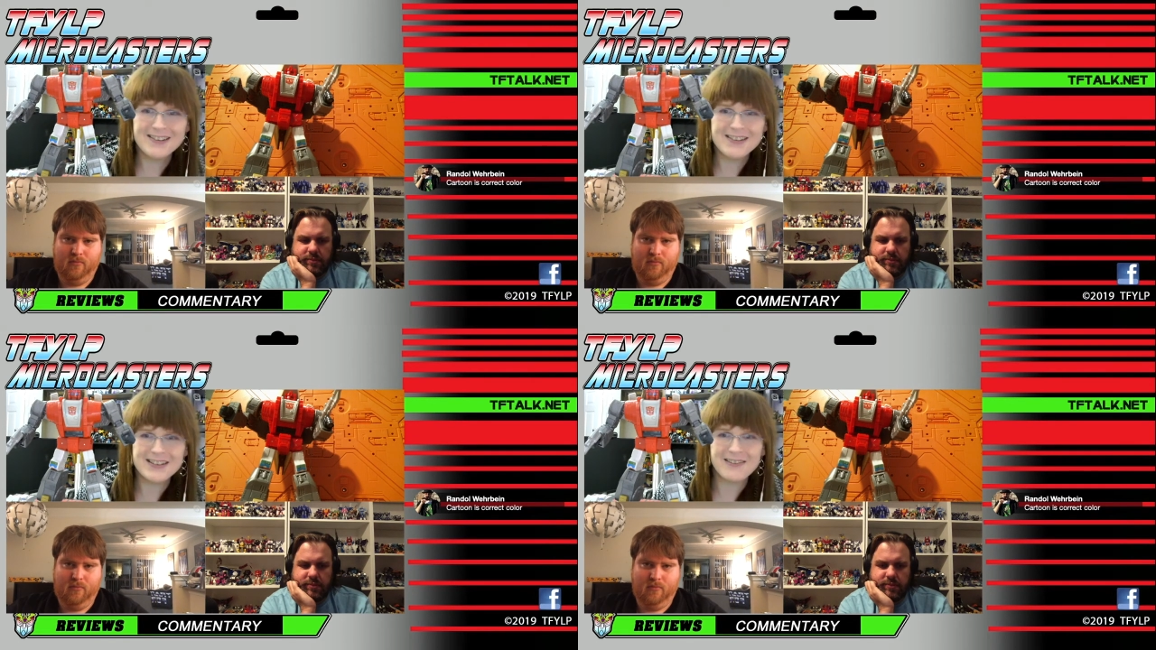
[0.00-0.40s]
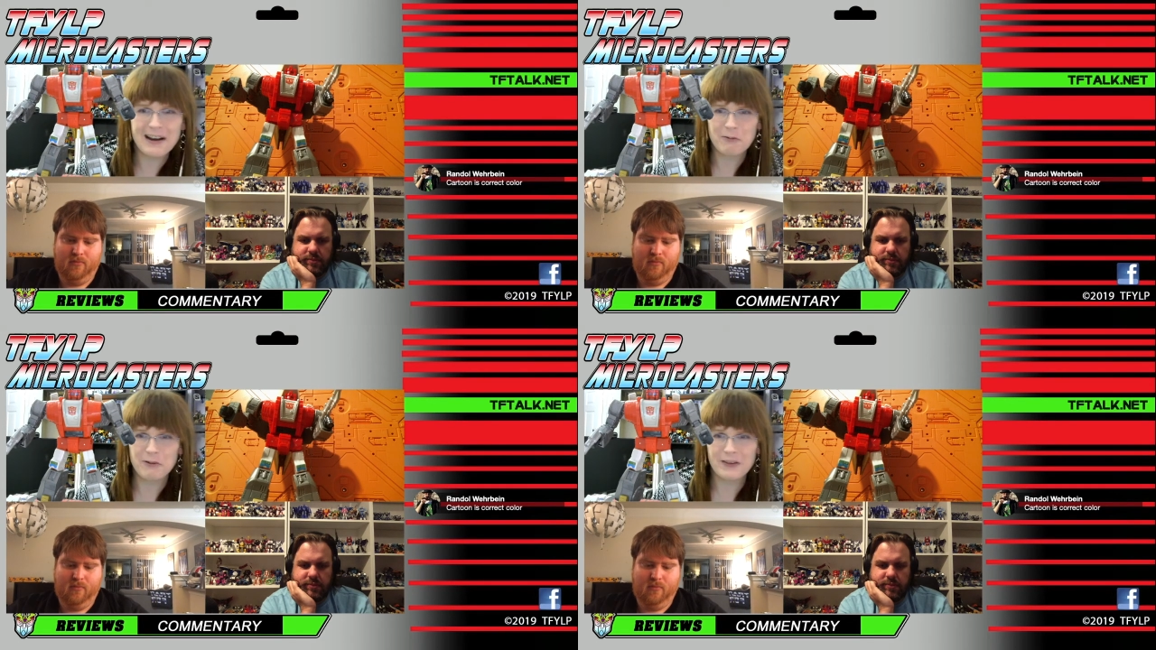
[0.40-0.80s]
Speaker 1: So
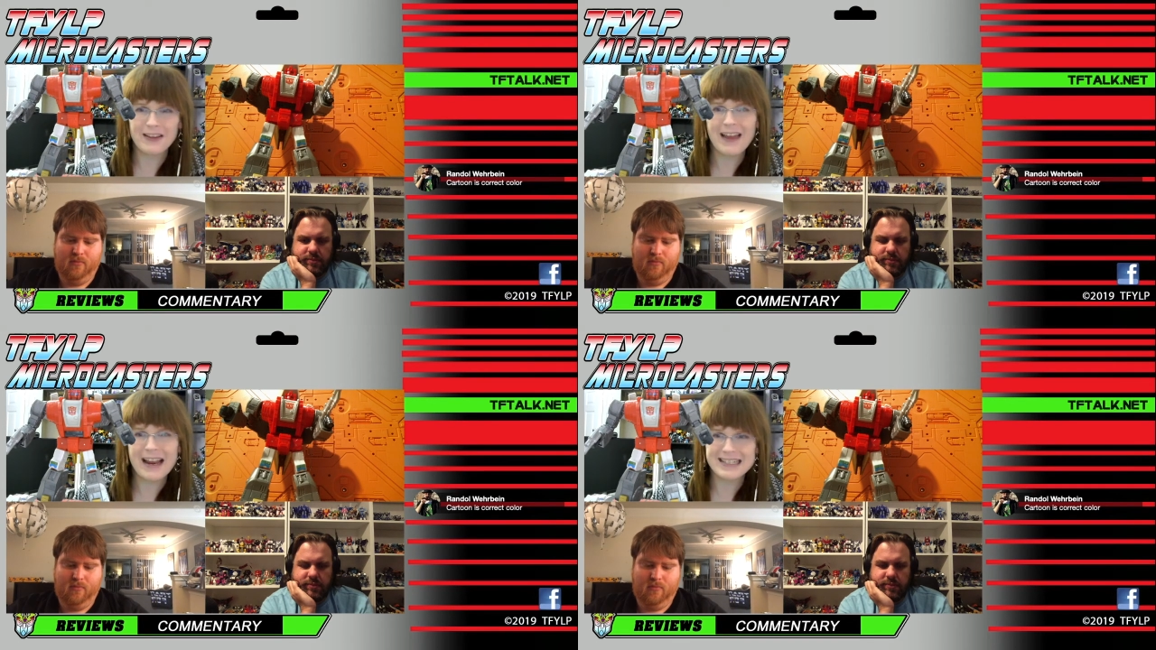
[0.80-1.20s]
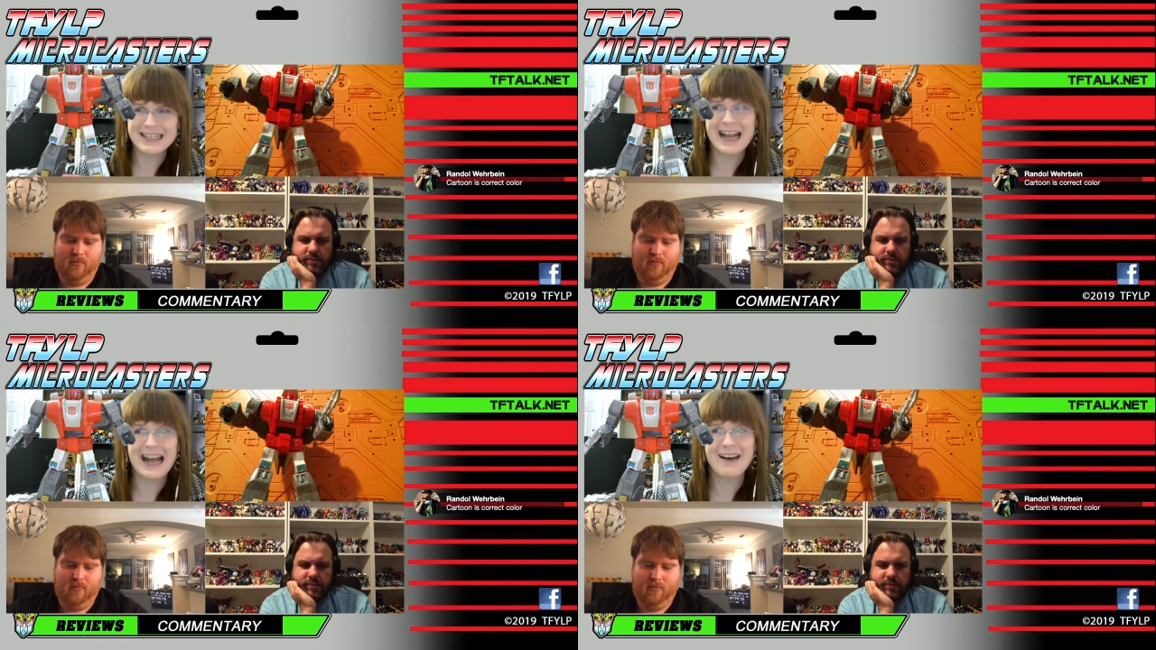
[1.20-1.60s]
I really like
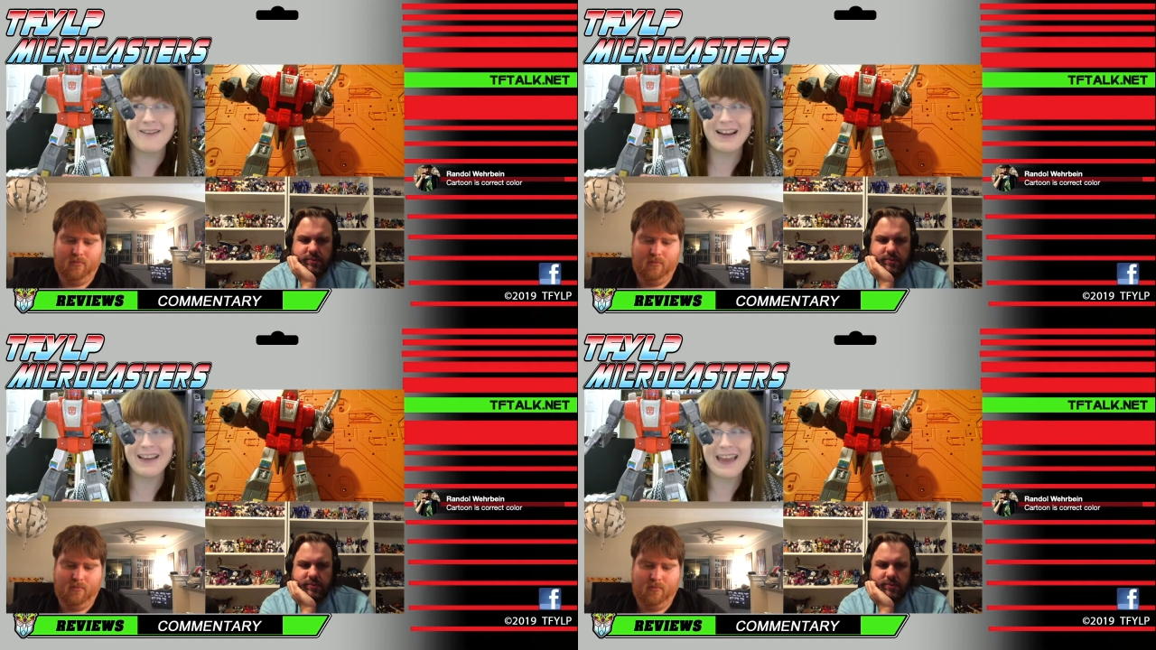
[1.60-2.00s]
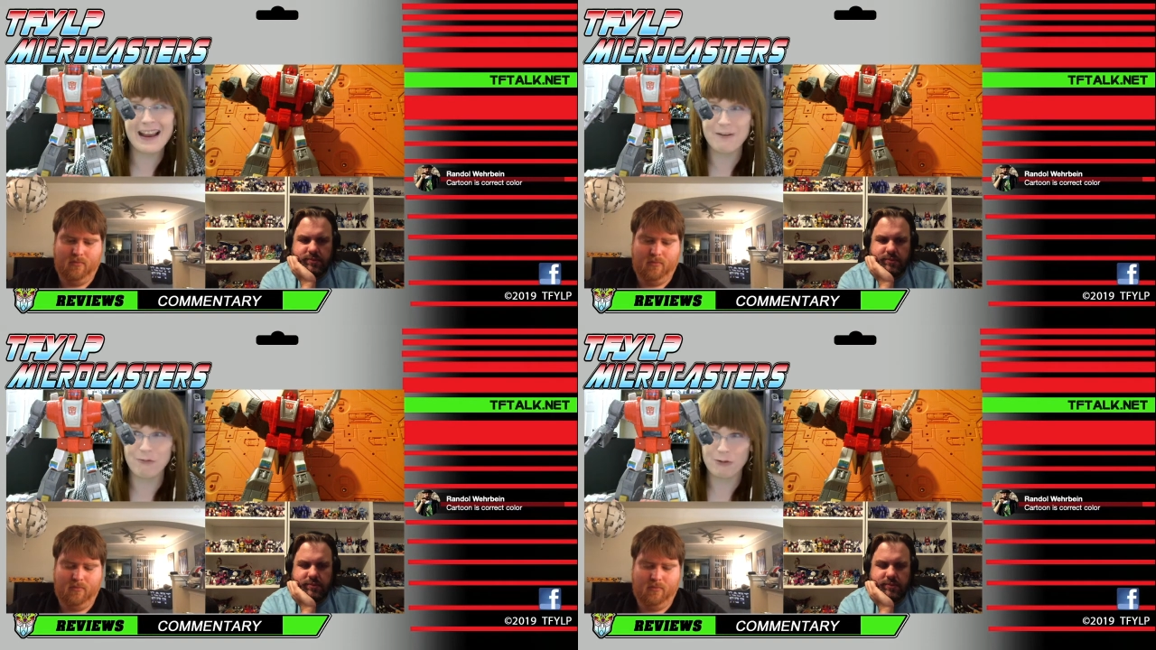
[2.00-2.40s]
to have a,
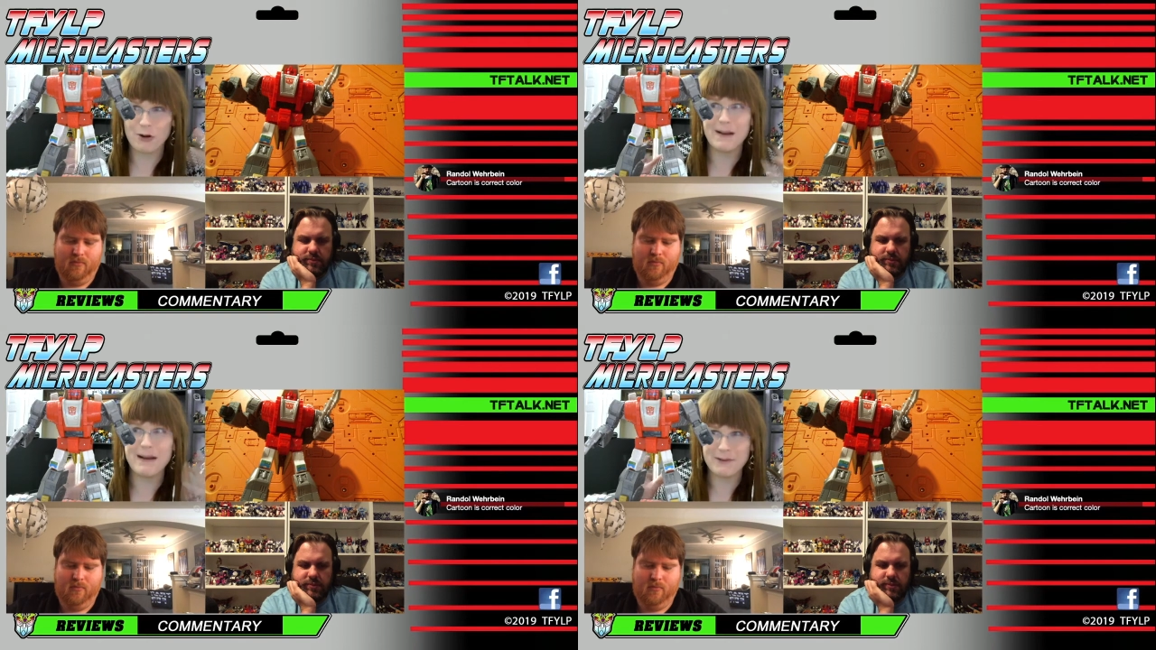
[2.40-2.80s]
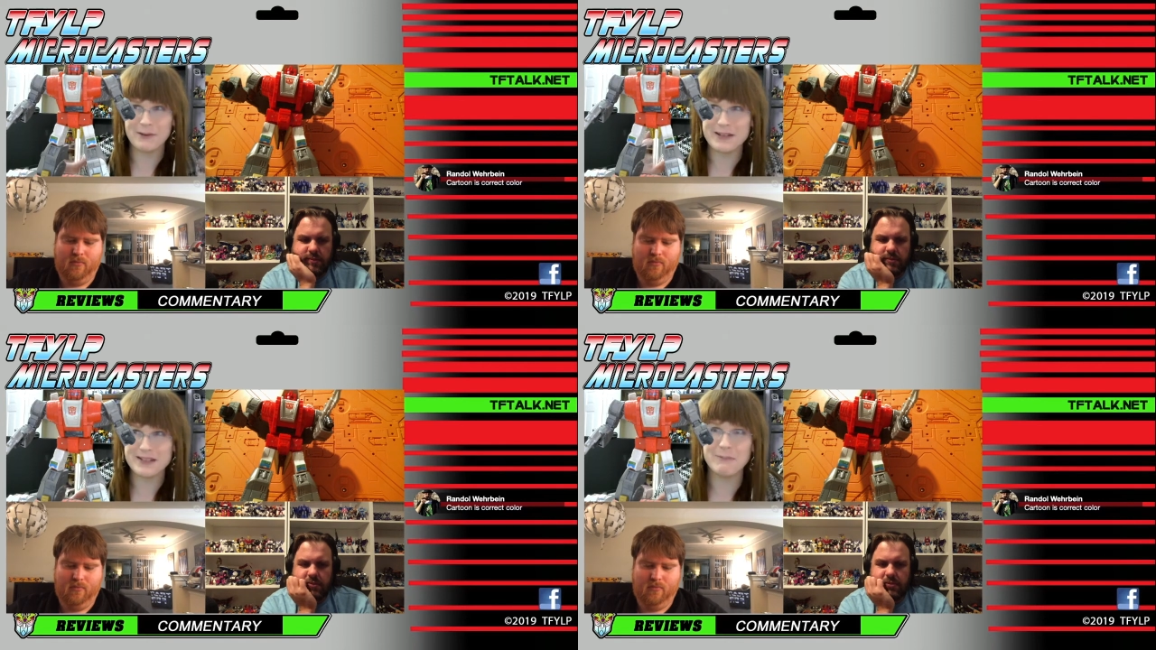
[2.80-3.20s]
like, robot
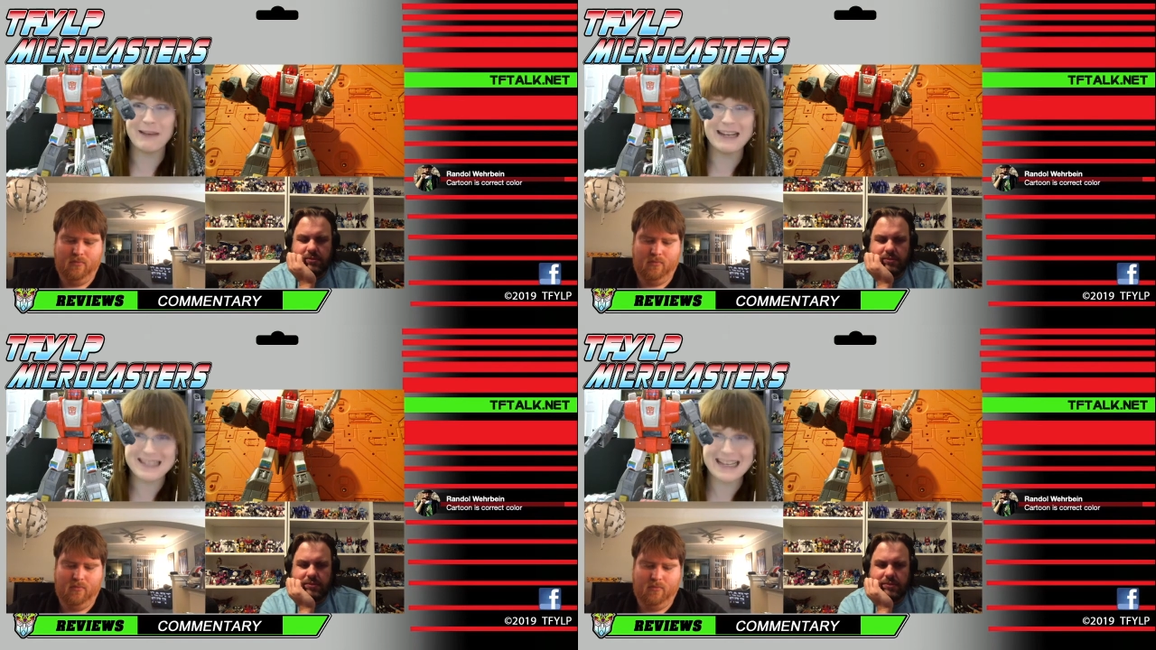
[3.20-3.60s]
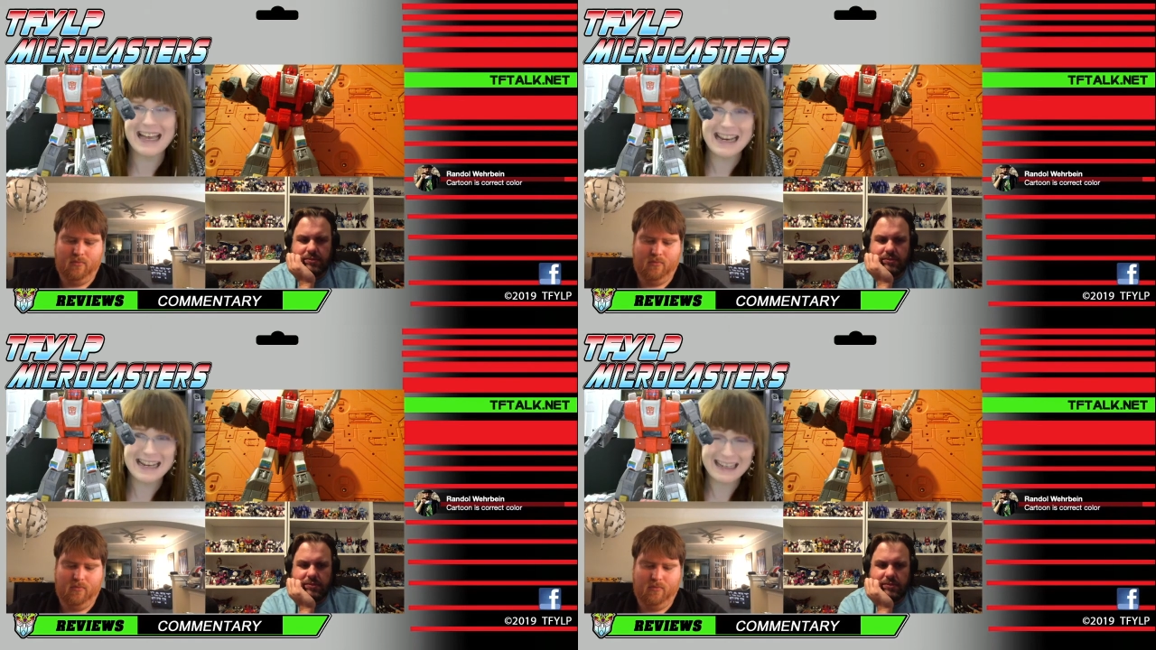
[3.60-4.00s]
mode display
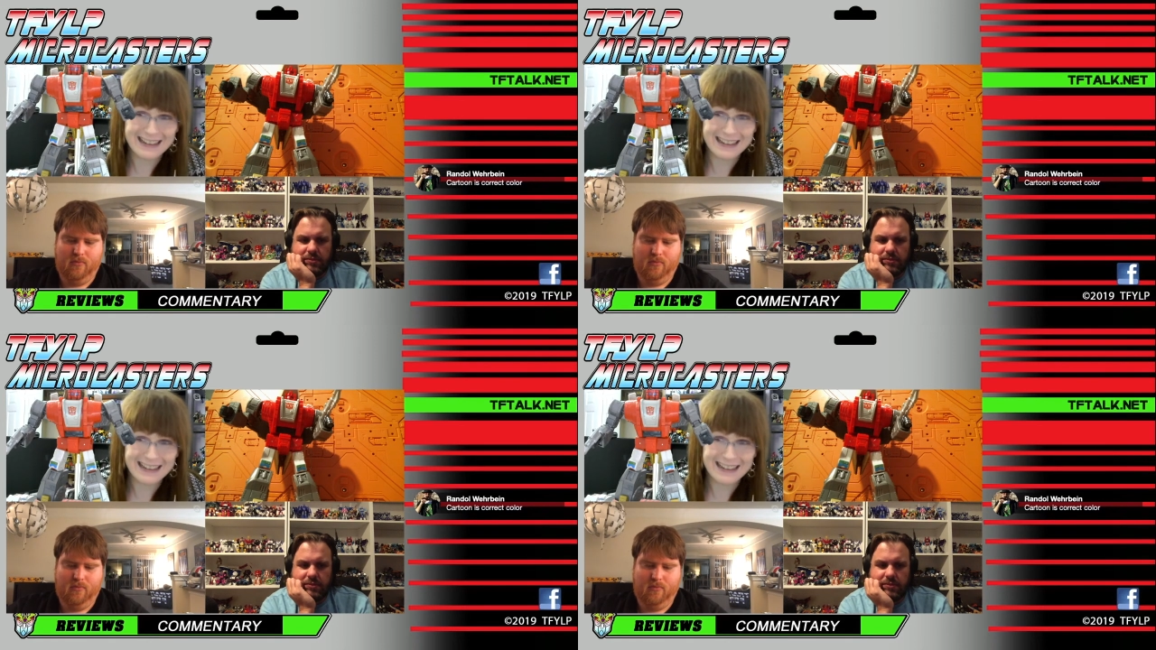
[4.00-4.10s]
set.